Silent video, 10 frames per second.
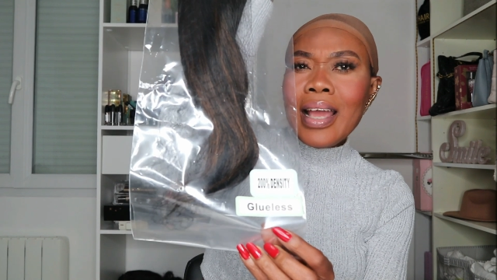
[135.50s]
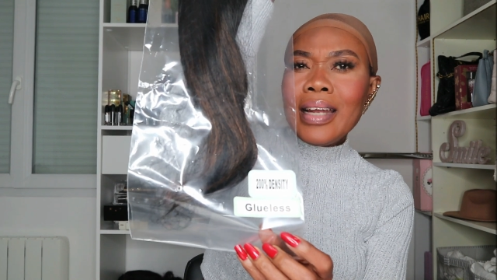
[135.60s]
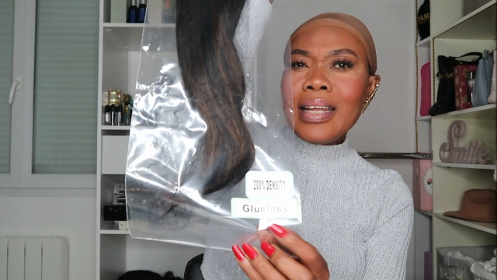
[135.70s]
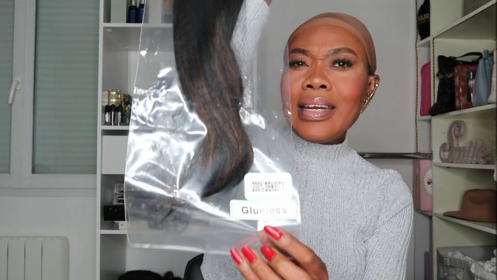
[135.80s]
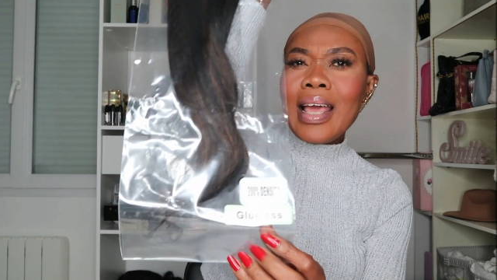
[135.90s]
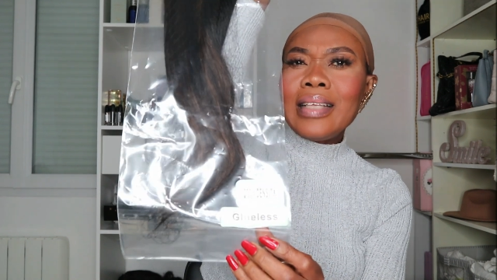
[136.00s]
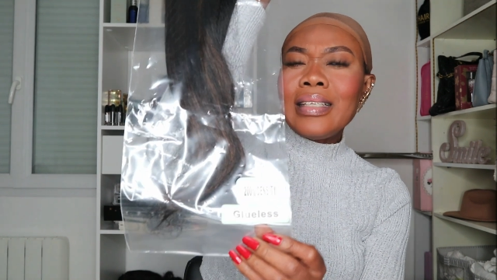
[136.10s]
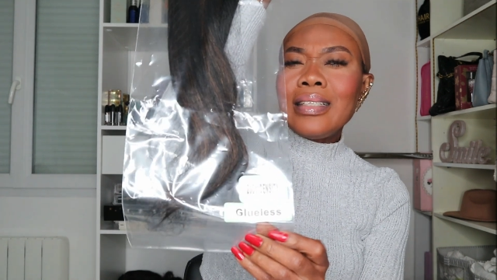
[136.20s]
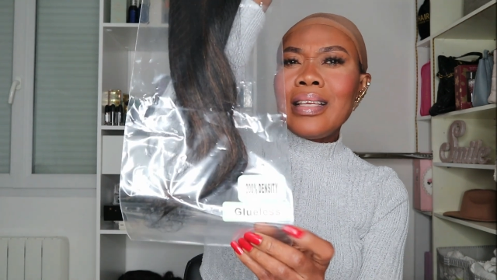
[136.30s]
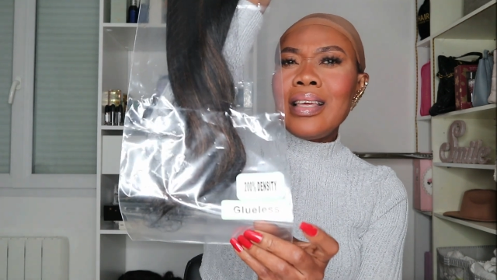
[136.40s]
The
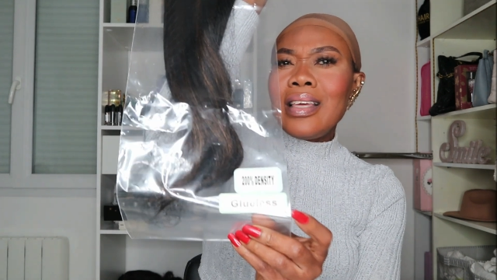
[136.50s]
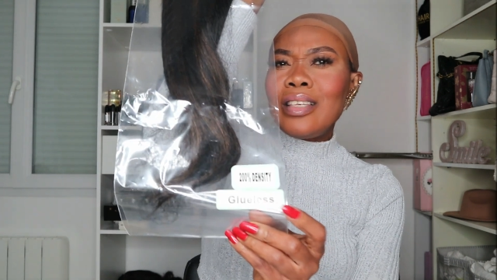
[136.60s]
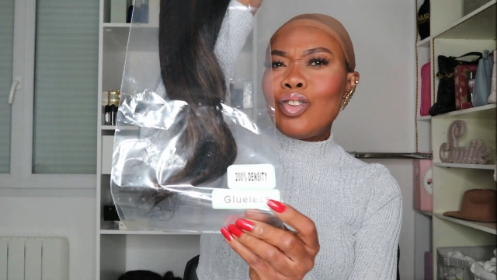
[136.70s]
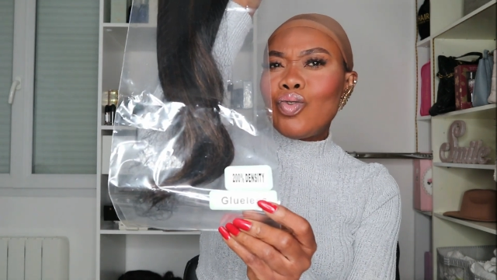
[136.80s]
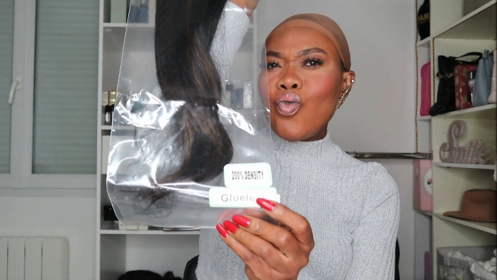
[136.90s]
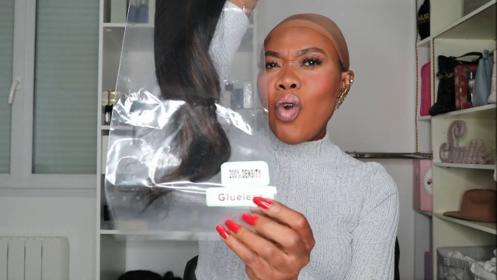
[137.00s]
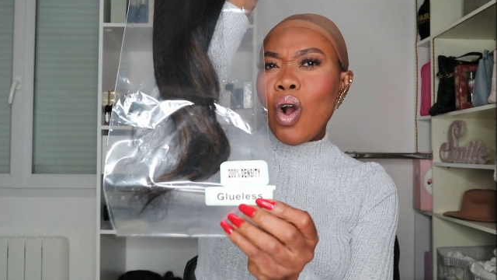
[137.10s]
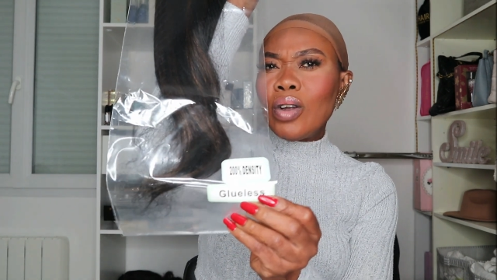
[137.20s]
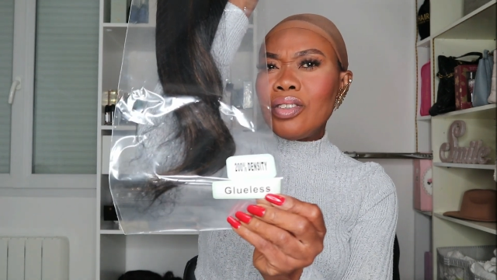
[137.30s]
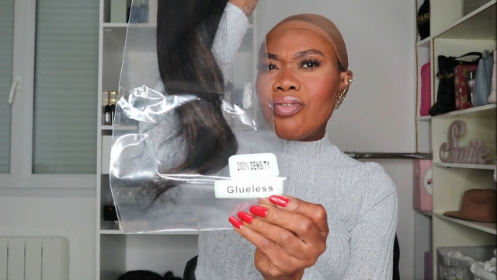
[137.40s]
density is
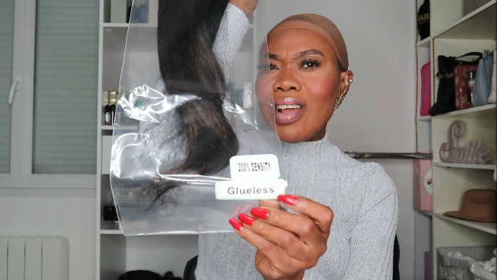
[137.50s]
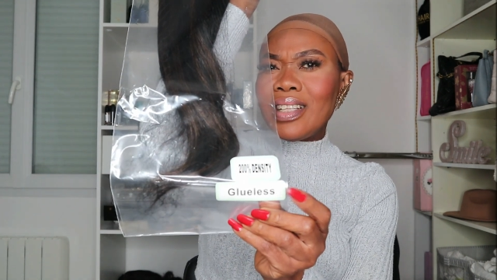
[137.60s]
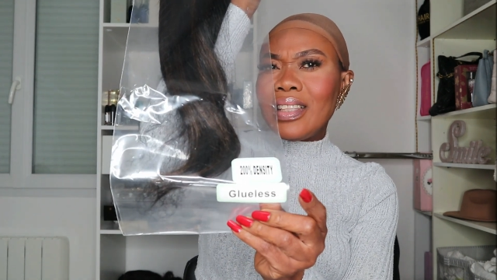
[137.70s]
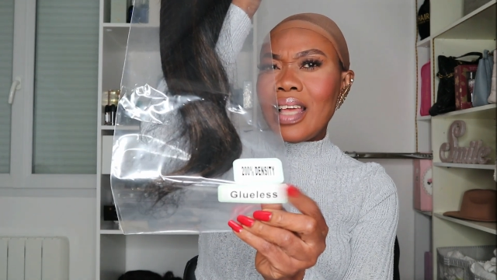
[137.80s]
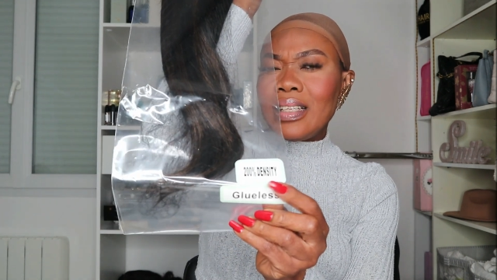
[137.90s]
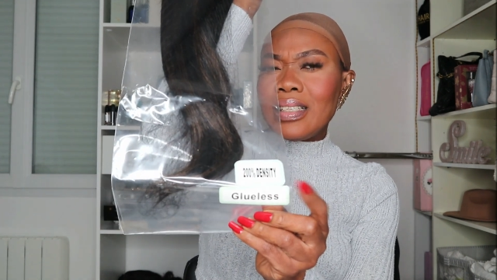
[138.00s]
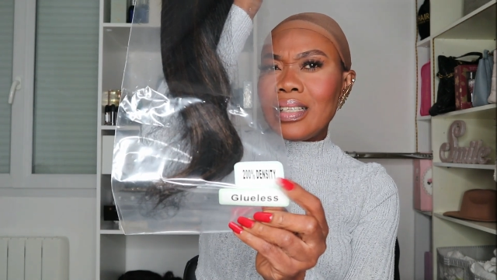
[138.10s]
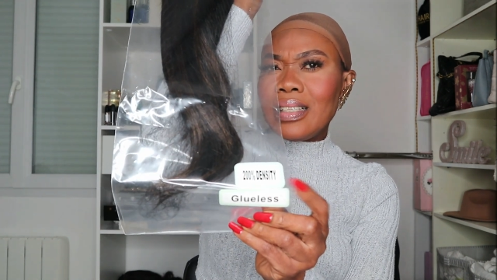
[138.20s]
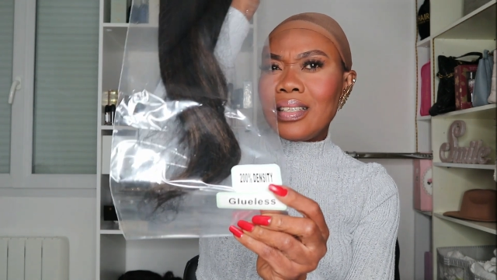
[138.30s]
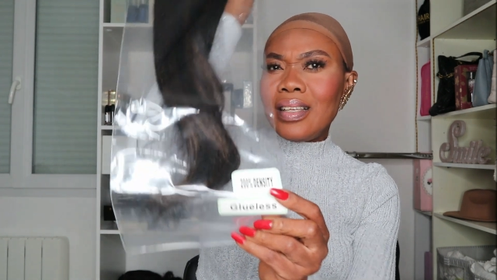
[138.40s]
200
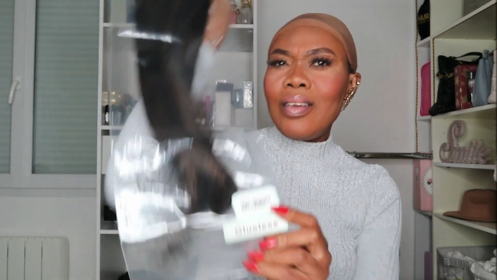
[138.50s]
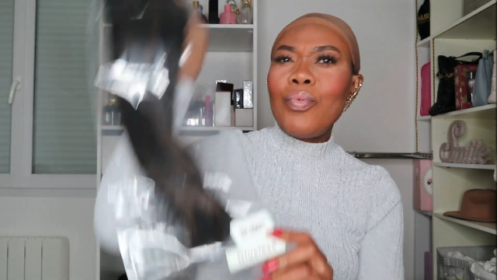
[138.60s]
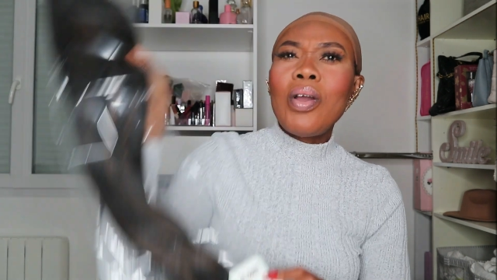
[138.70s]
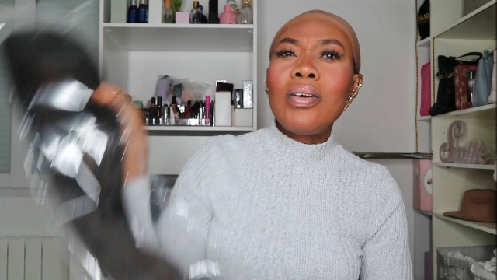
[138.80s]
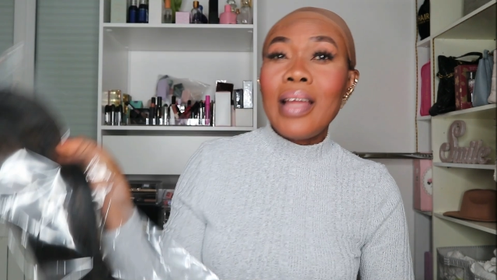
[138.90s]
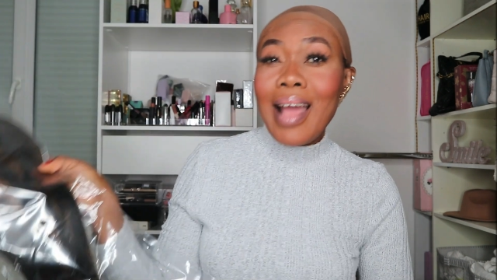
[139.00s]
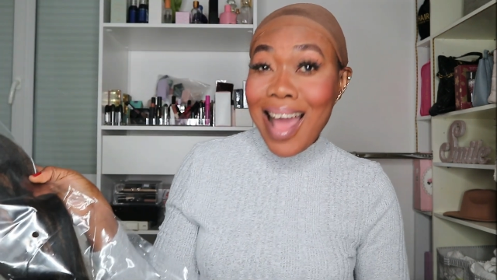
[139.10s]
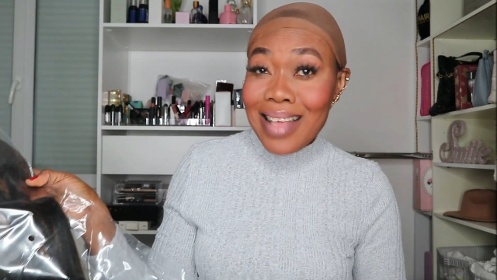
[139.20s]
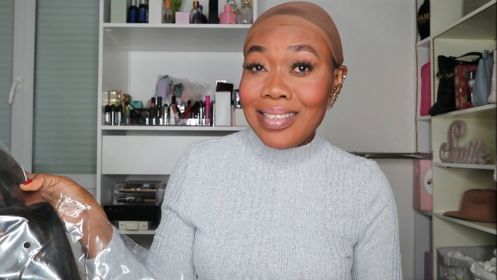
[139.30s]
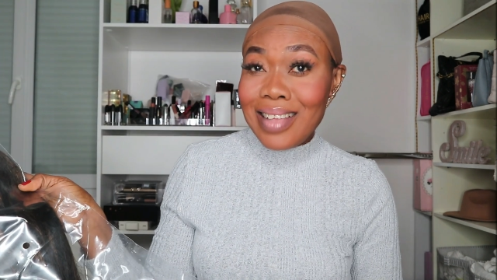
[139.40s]
density. We're on the
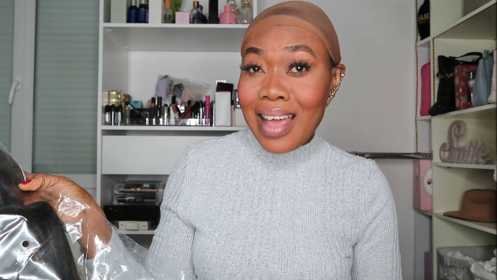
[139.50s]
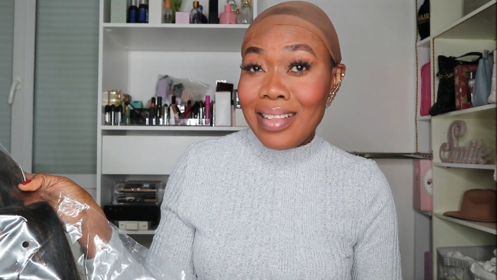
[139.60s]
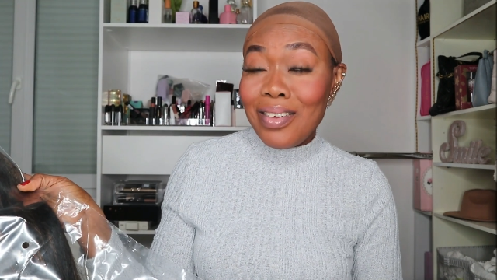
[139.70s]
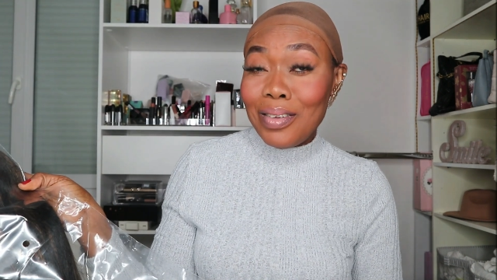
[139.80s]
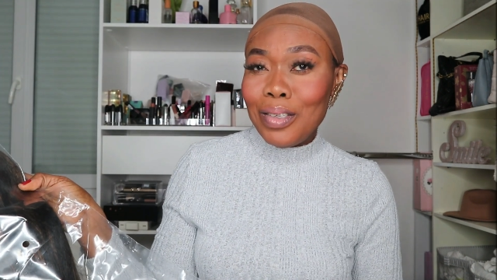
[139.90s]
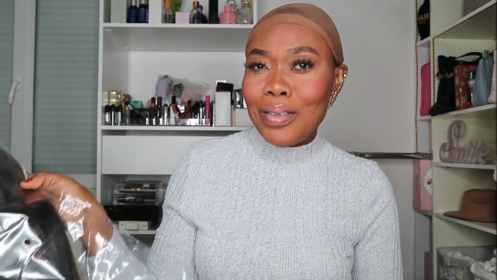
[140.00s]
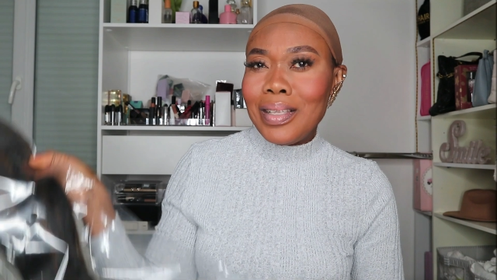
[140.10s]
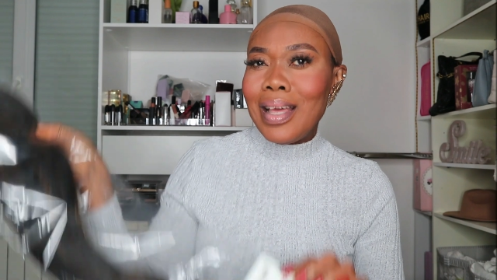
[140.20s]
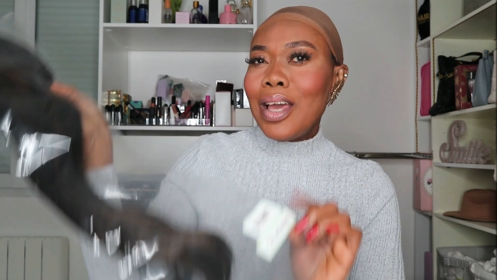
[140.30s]
high side, gorgeous.